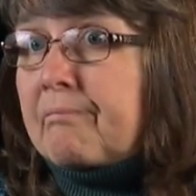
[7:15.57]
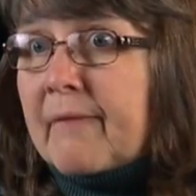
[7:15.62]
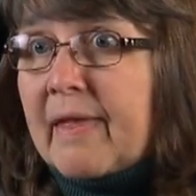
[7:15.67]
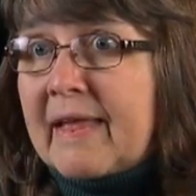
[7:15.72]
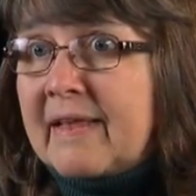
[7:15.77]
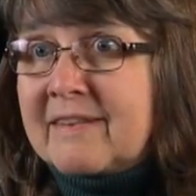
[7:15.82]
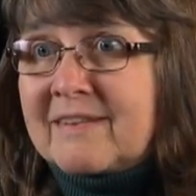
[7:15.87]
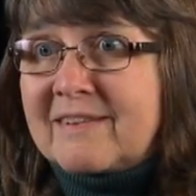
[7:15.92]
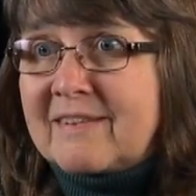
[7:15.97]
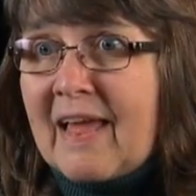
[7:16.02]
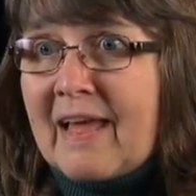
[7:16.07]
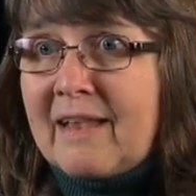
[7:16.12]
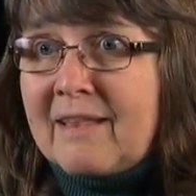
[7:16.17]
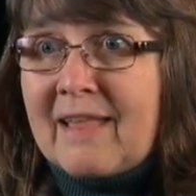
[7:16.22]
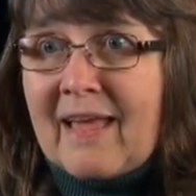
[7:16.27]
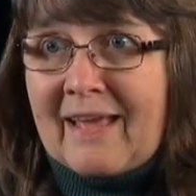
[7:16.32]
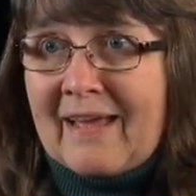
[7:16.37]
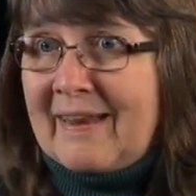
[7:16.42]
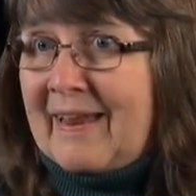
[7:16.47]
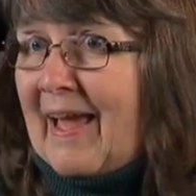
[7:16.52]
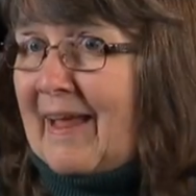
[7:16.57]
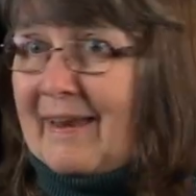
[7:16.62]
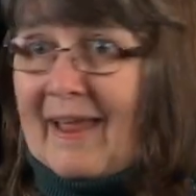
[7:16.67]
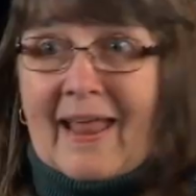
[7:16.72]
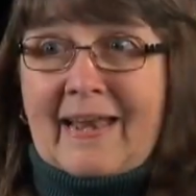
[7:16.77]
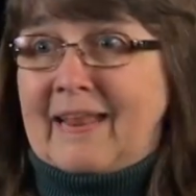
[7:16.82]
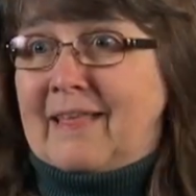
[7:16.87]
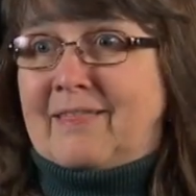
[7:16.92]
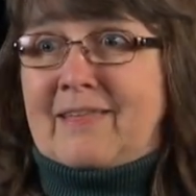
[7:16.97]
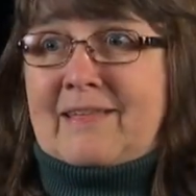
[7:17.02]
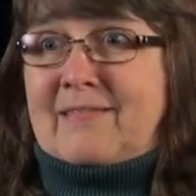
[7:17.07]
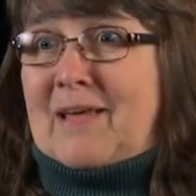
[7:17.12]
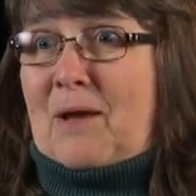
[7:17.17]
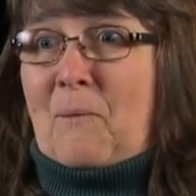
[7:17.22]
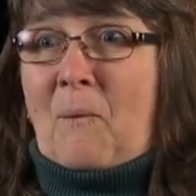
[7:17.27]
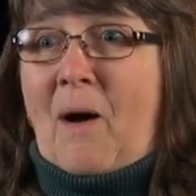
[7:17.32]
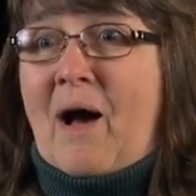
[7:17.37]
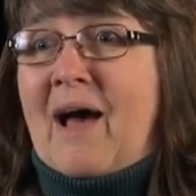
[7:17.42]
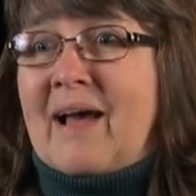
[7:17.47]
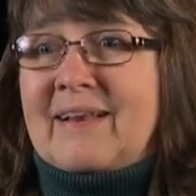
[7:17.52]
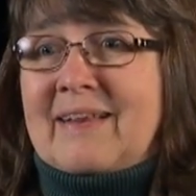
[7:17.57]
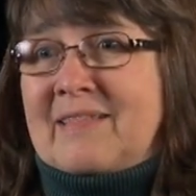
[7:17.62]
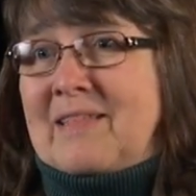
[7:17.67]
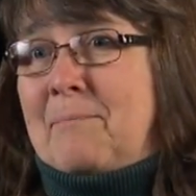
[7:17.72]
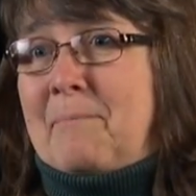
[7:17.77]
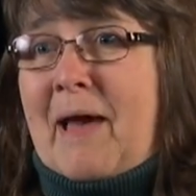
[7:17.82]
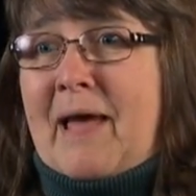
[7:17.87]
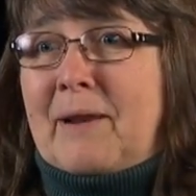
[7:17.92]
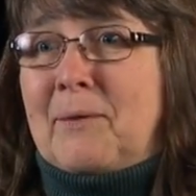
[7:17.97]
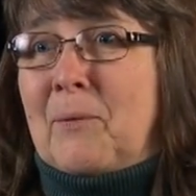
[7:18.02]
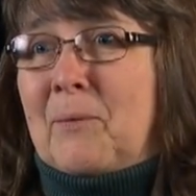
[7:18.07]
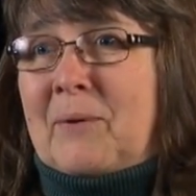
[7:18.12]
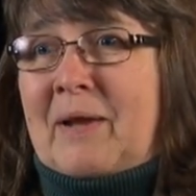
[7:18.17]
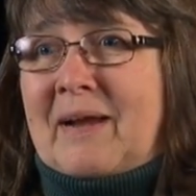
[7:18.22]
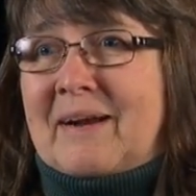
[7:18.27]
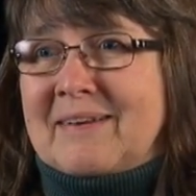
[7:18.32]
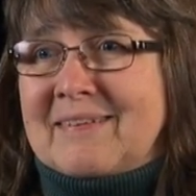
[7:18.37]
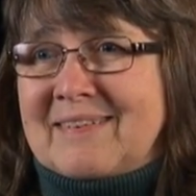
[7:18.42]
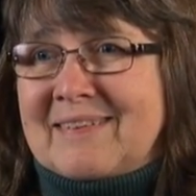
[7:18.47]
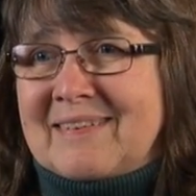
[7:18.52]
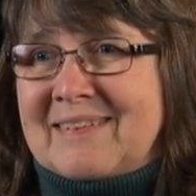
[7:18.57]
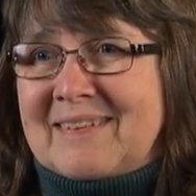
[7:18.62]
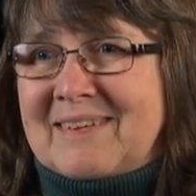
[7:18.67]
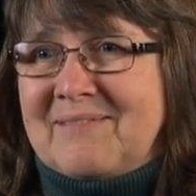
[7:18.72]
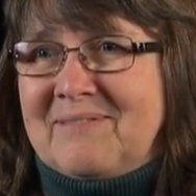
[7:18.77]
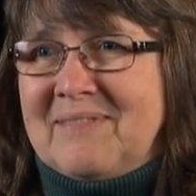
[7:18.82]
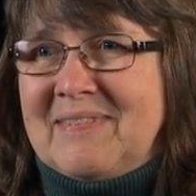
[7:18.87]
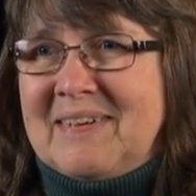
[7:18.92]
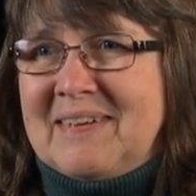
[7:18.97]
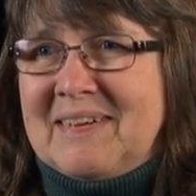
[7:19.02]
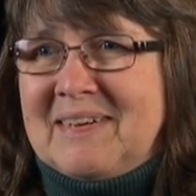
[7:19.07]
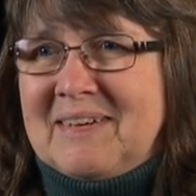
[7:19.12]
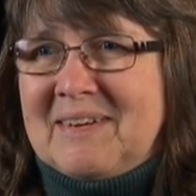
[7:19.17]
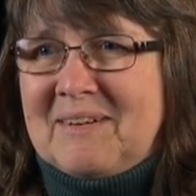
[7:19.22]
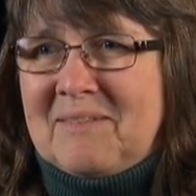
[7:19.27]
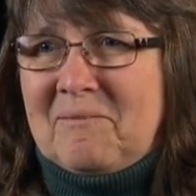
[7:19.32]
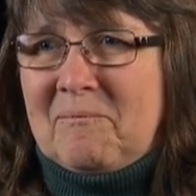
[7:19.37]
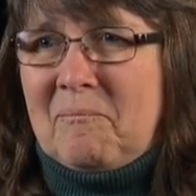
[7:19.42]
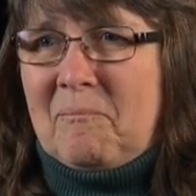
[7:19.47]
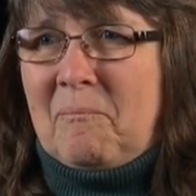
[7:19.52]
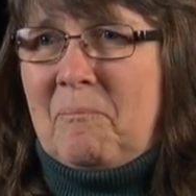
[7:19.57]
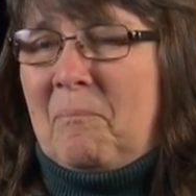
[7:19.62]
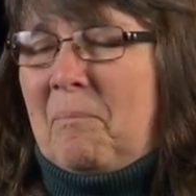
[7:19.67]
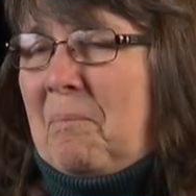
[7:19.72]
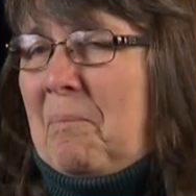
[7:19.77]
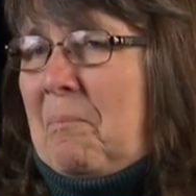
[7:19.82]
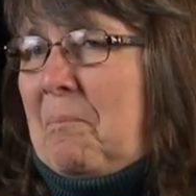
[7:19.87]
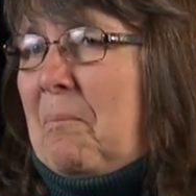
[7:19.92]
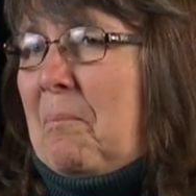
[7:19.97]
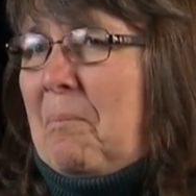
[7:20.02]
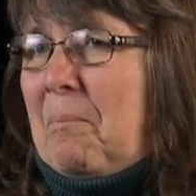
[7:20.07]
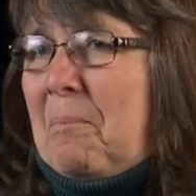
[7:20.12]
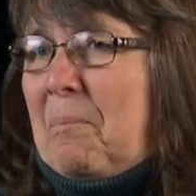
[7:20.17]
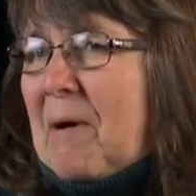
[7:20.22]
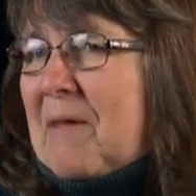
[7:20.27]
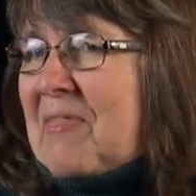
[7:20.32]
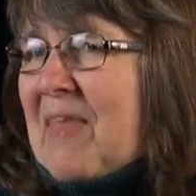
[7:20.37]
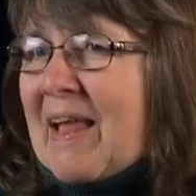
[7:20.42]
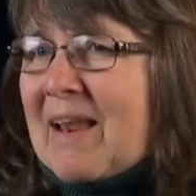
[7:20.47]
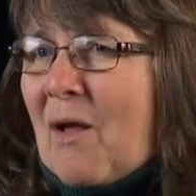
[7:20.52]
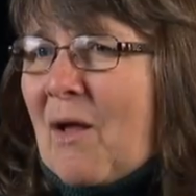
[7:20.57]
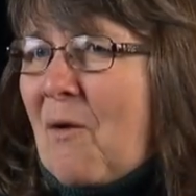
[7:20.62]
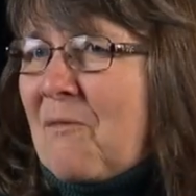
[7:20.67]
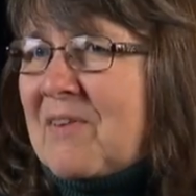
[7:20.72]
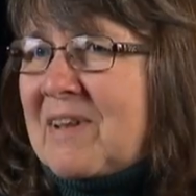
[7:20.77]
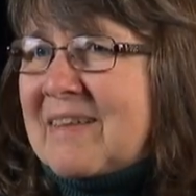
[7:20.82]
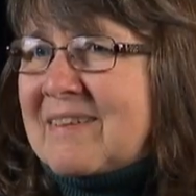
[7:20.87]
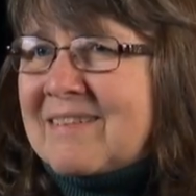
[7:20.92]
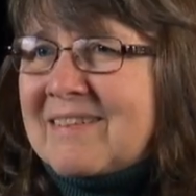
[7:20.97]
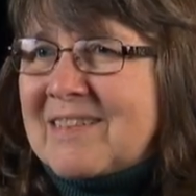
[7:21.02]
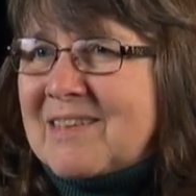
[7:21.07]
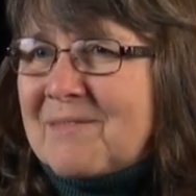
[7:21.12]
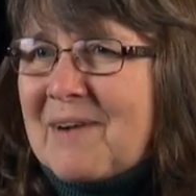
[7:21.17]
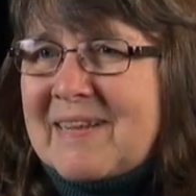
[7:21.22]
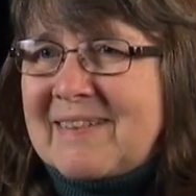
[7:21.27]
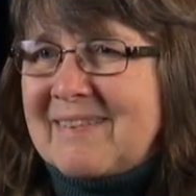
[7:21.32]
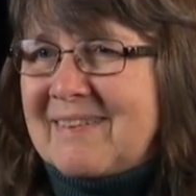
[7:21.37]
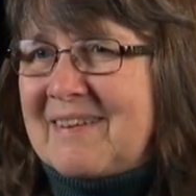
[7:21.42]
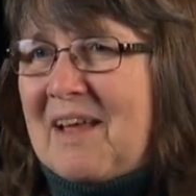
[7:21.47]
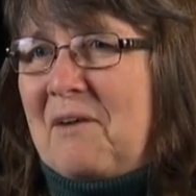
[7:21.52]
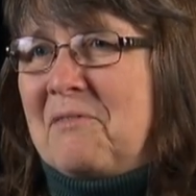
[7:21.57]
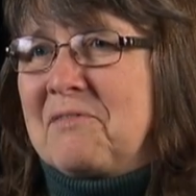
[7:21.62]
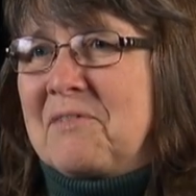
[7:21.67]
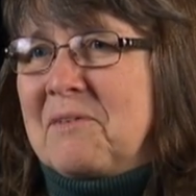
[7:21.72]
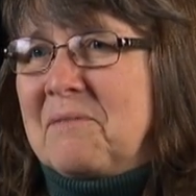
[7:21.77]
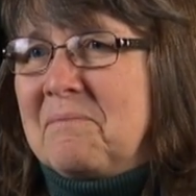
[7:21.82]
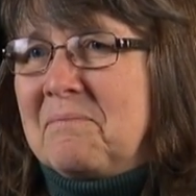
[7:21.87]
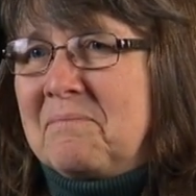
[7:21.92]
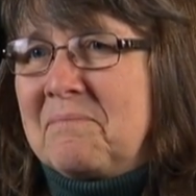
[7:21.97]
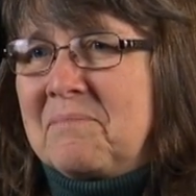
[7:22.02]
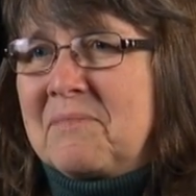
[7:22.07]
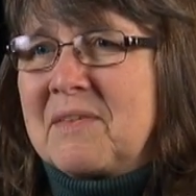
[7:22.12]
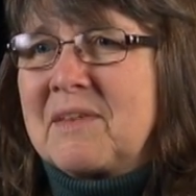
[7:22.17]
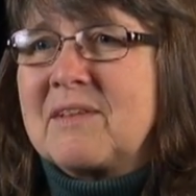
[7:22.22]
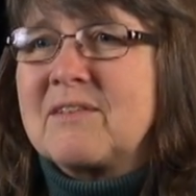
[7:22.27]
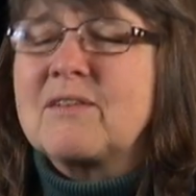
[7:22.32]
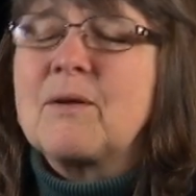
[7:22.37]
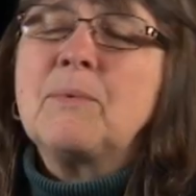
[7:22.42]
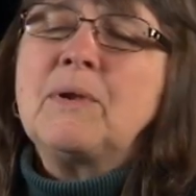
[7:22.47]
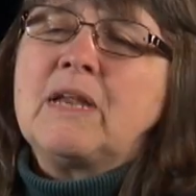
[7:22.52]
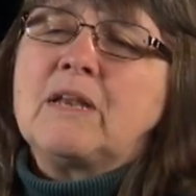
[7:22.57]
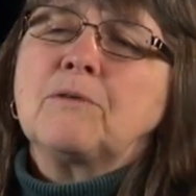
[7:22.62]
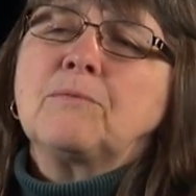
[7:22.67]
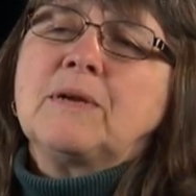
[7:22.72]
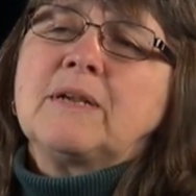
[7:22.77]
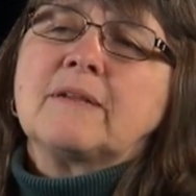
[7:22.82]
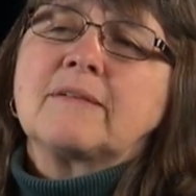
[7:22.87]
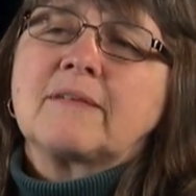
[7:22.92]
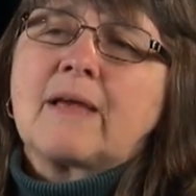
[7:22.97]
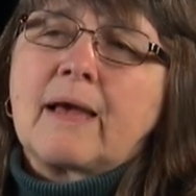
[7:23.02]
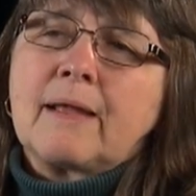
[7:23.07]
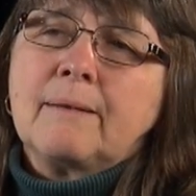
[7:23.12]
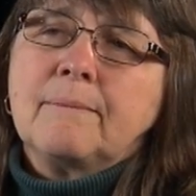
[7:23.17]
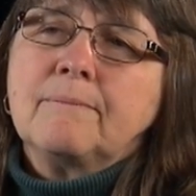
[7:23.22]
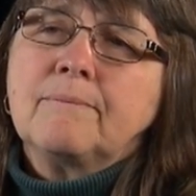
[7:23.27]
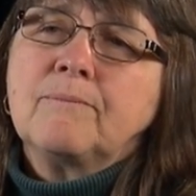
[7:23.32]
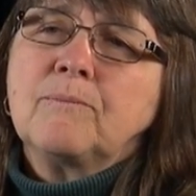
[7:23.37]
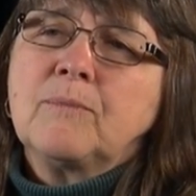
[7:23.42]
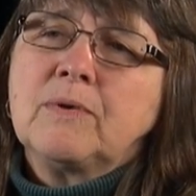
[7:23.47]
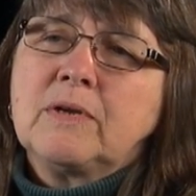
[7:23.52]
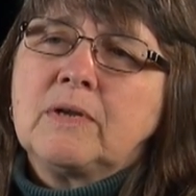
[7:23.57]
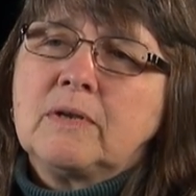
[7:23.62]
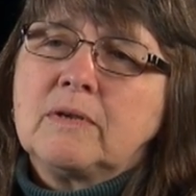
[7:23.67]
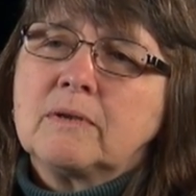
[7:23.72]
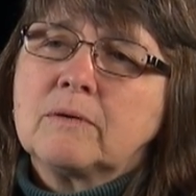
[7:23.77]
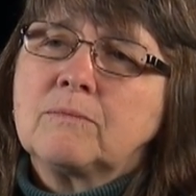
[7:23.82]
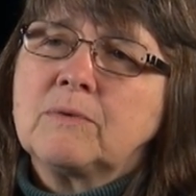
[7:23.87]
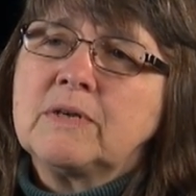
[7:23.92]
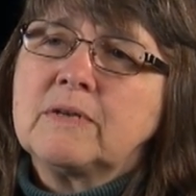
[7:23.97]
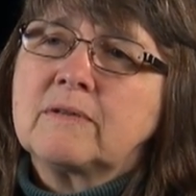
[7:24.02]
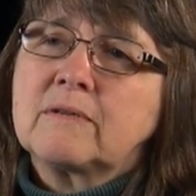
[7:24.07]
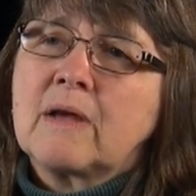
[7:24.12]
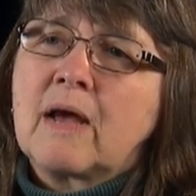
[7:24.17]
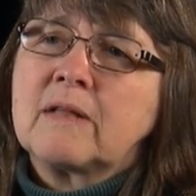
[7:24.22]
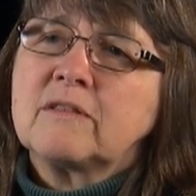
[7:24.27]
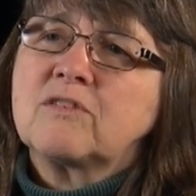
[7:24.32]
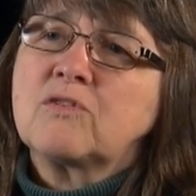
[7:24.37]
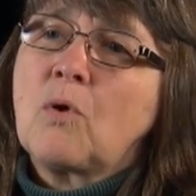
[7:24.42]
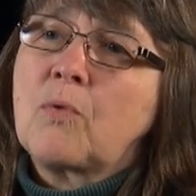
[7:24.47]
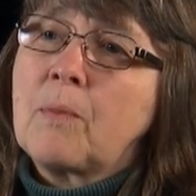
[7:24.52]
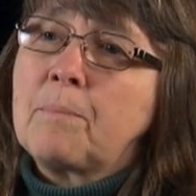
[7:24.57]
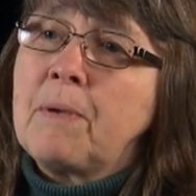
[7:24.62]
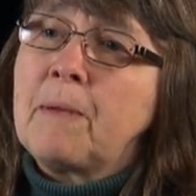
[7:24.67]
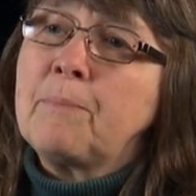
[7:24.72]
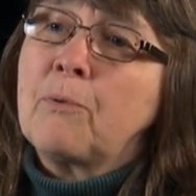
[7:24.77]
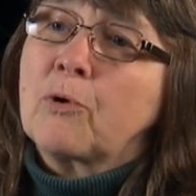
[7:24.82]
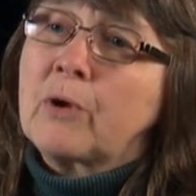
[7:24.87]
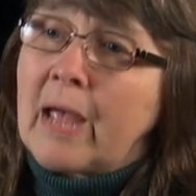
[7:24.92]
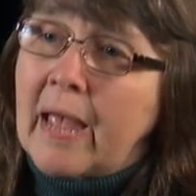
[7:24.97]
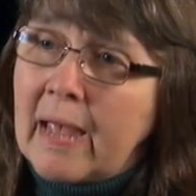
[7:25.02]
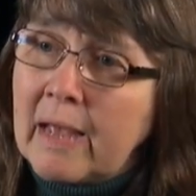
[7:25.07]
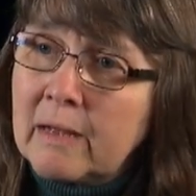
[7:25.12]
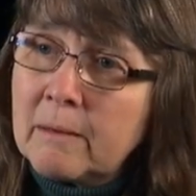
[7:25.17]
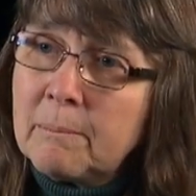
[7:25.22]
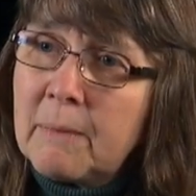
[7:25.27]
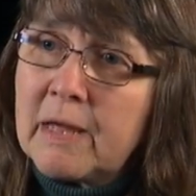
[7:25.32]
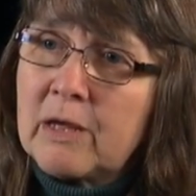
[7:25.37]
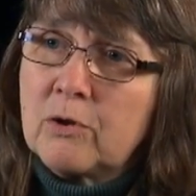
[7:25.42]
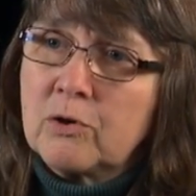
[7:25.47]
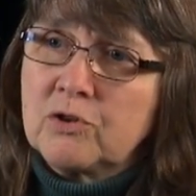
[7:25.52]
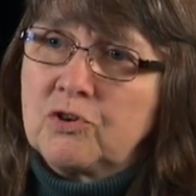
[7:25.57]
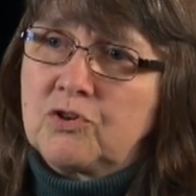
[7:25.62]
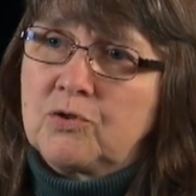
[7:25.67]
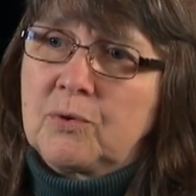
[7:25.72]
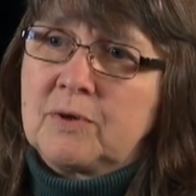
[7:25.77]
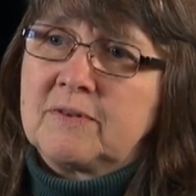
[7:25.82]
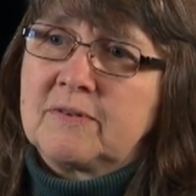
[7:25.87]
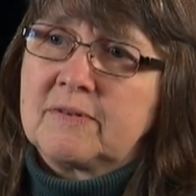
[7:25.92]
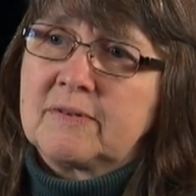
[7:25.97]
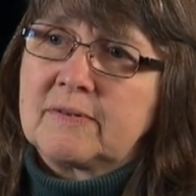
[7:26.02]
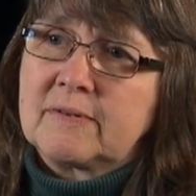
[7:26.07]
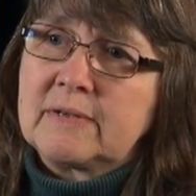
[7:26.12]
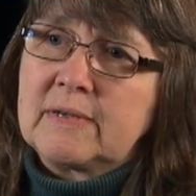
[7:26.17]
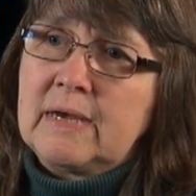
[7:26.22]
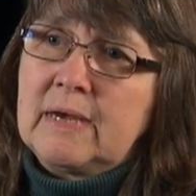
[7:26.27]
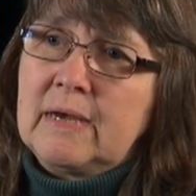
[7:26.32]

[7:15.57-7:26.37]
Instead, they can get anything they want in the medical care system, but that often isn't the right stuff. So we need to redesign. We need to redesign so that people can make good choices.